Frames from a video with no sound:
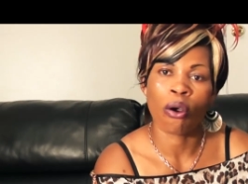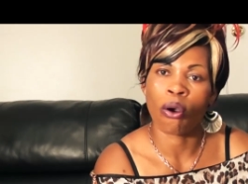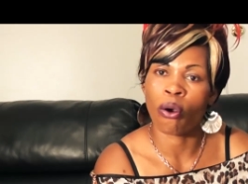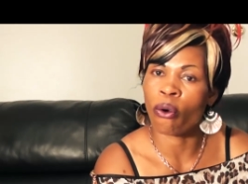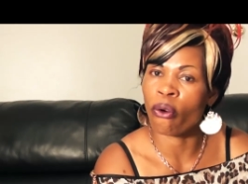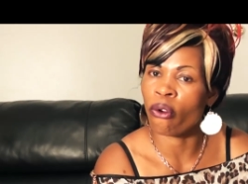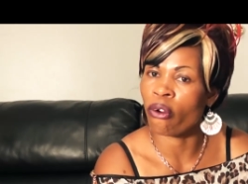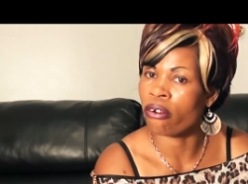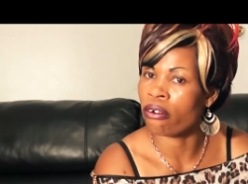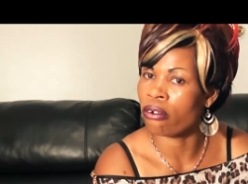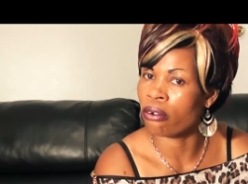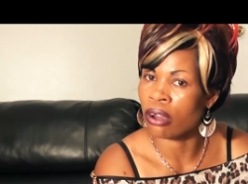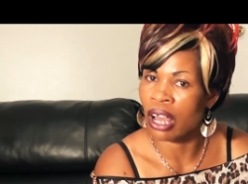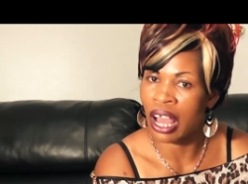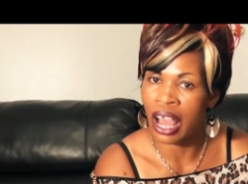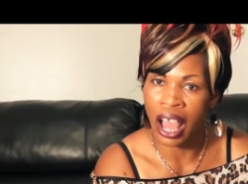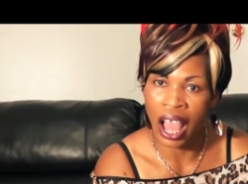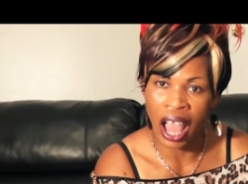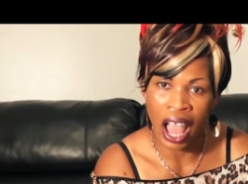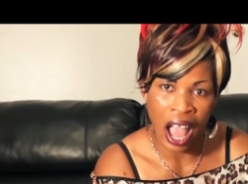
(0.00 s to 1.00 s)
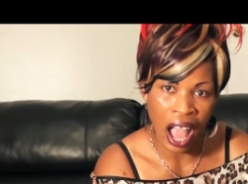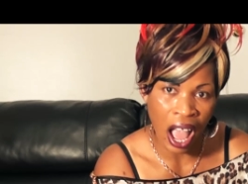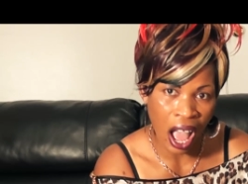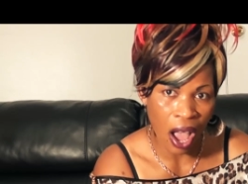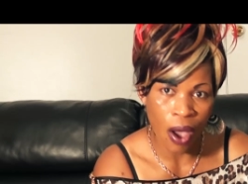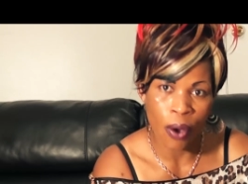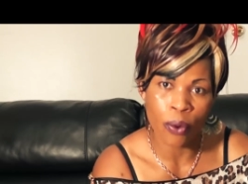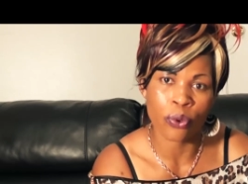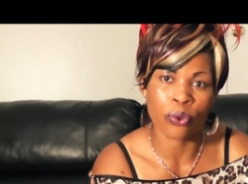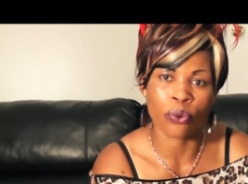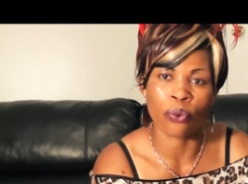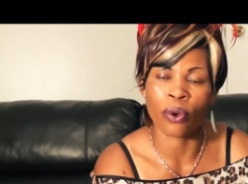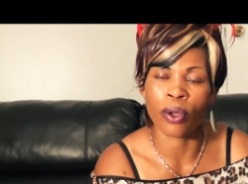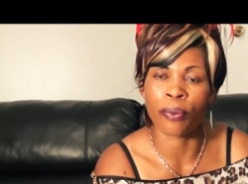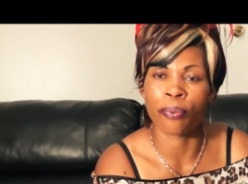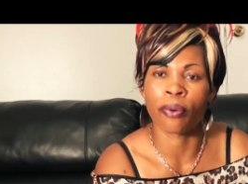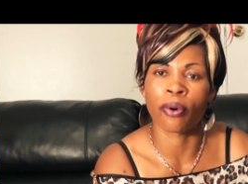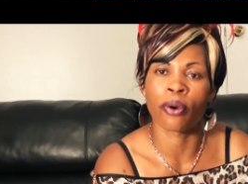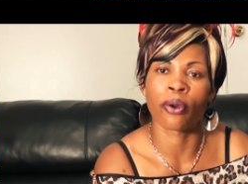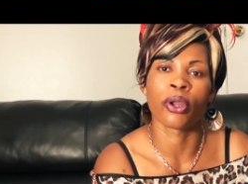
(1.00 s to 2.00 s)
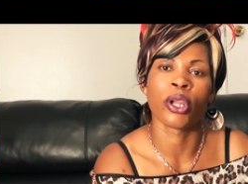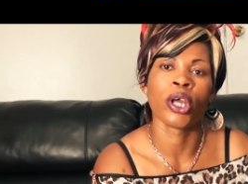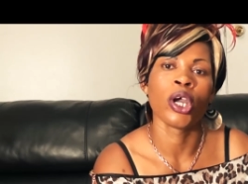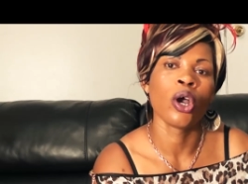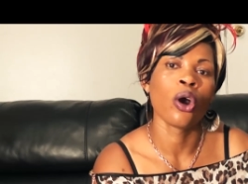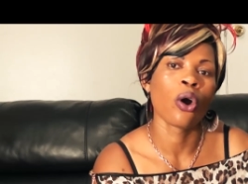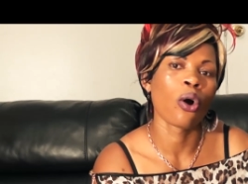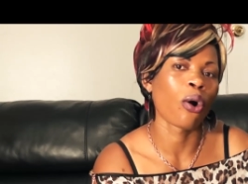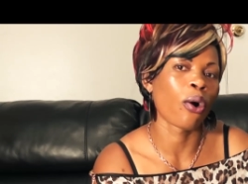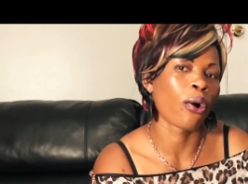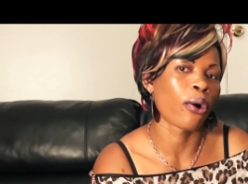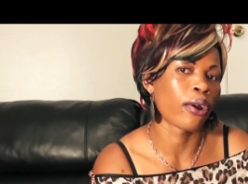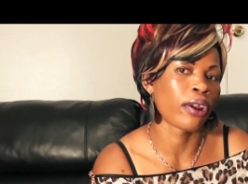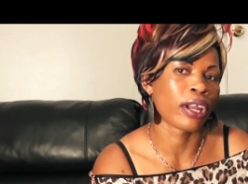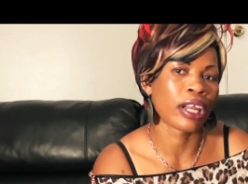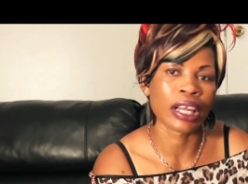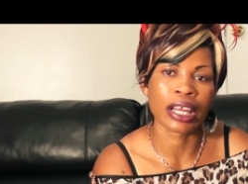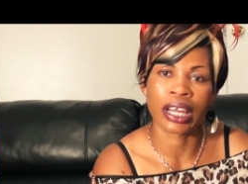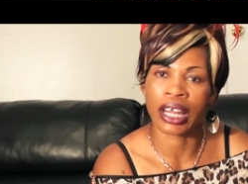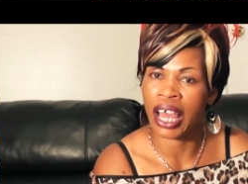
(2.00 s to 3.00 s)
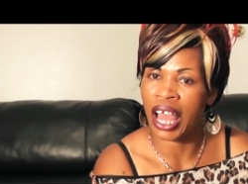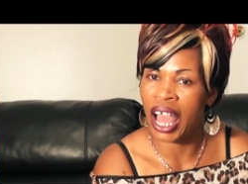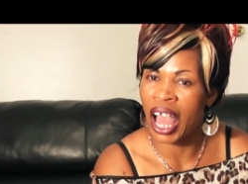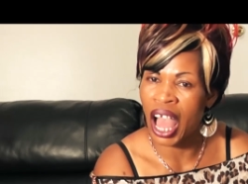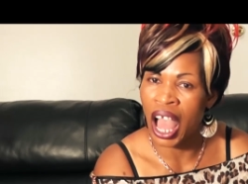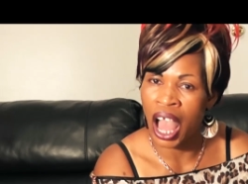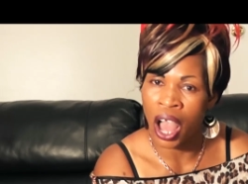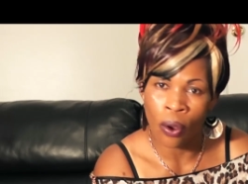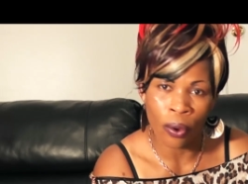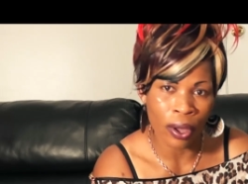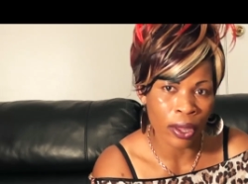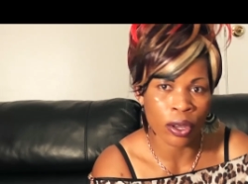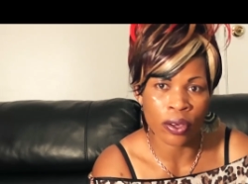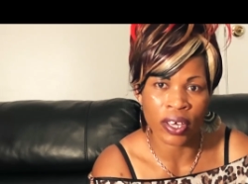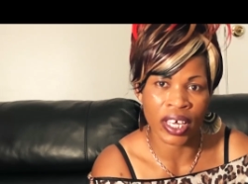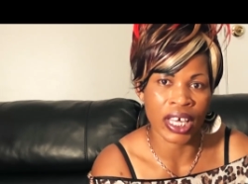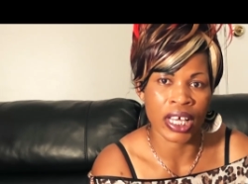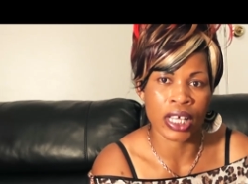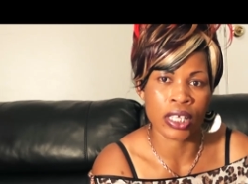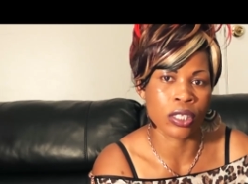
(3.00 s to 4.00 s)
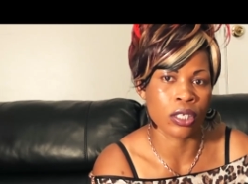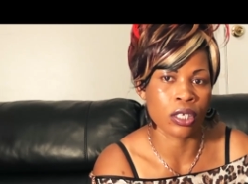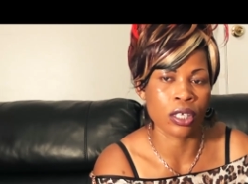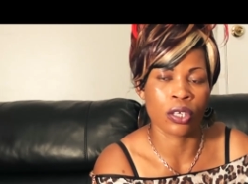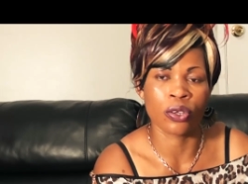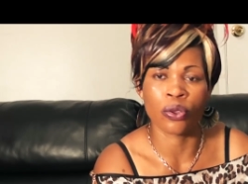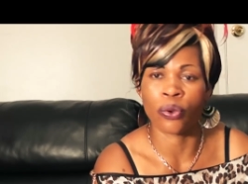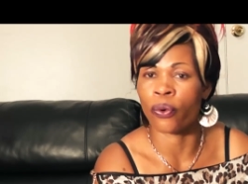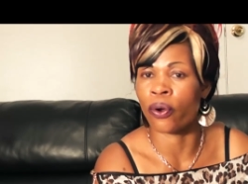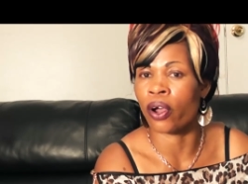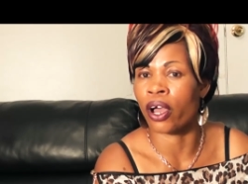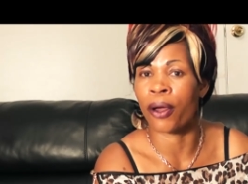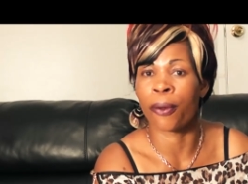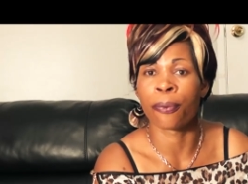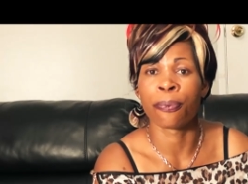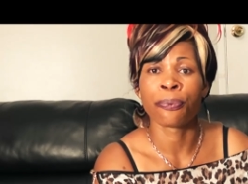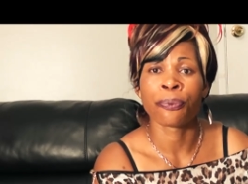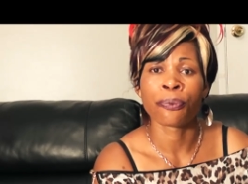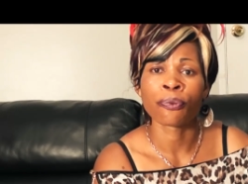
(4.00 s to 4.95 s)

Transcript: on how you were born, on how educated you are,